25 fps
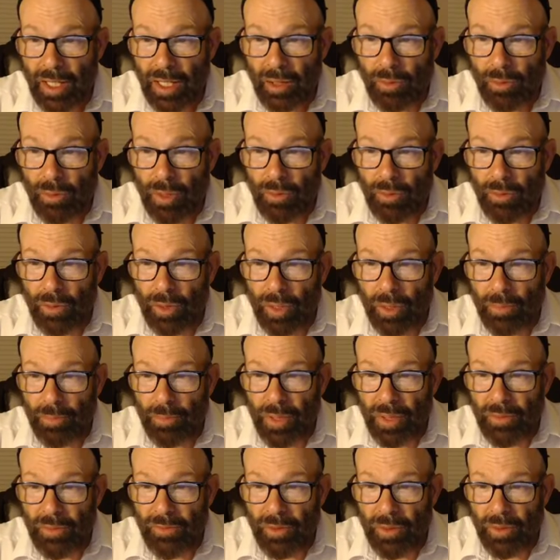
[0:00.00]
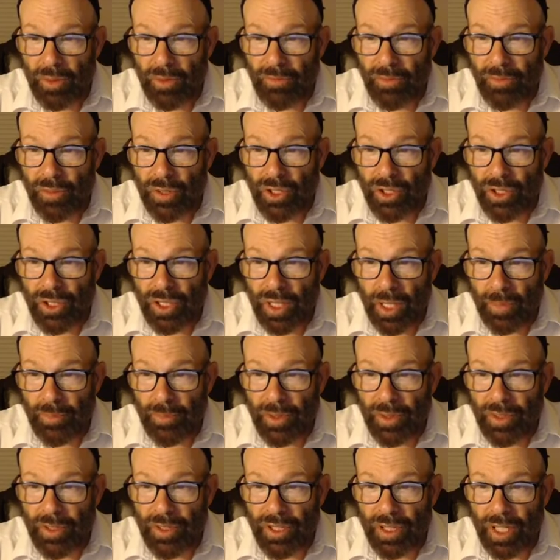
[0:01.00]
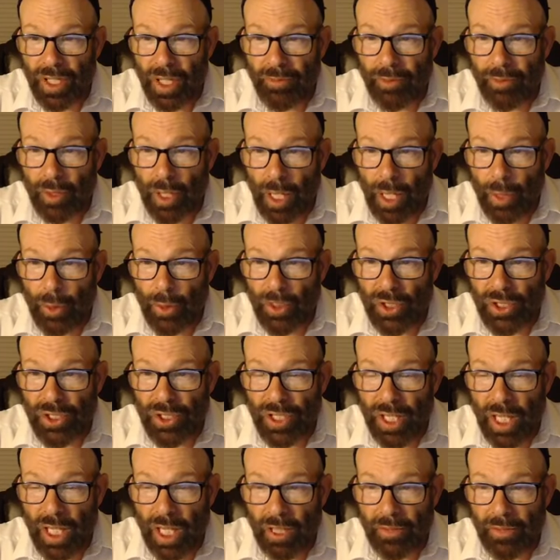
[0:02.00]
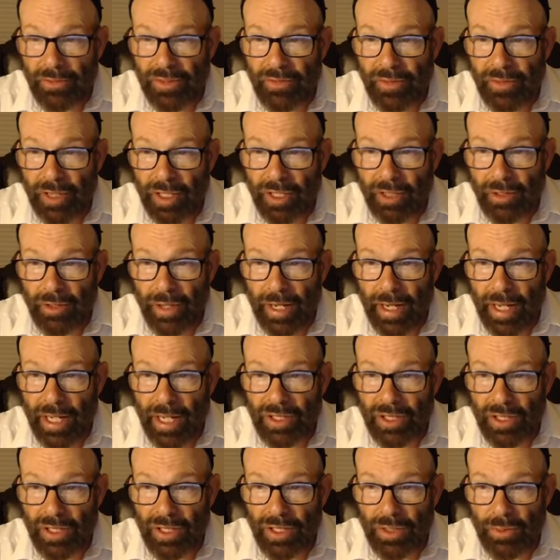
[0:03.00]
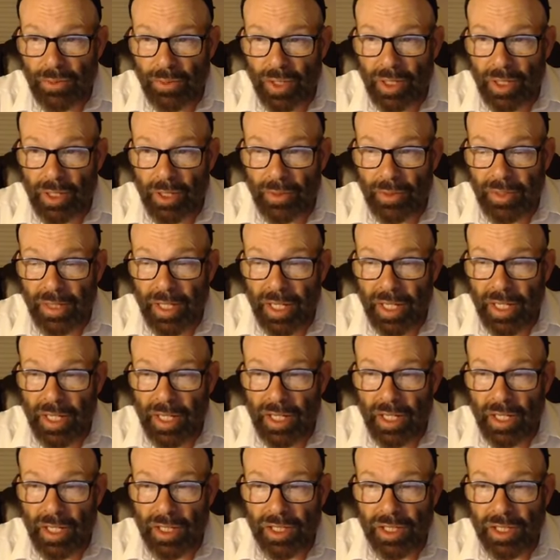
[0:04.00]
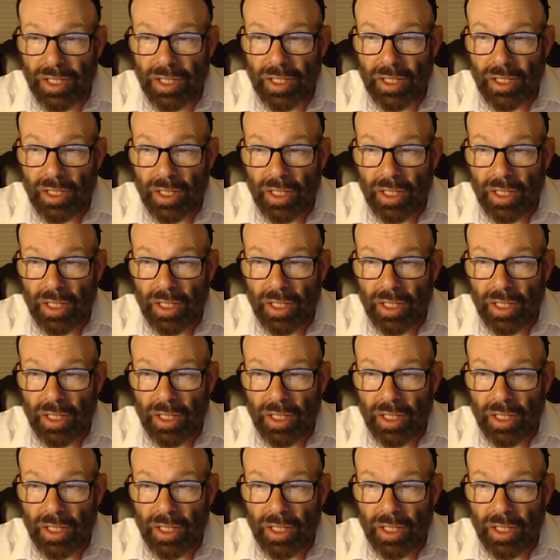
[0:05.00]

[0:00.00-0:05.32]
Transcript: What will it be for you the first step to discover ourselves? Victor asks. You want to know what that is?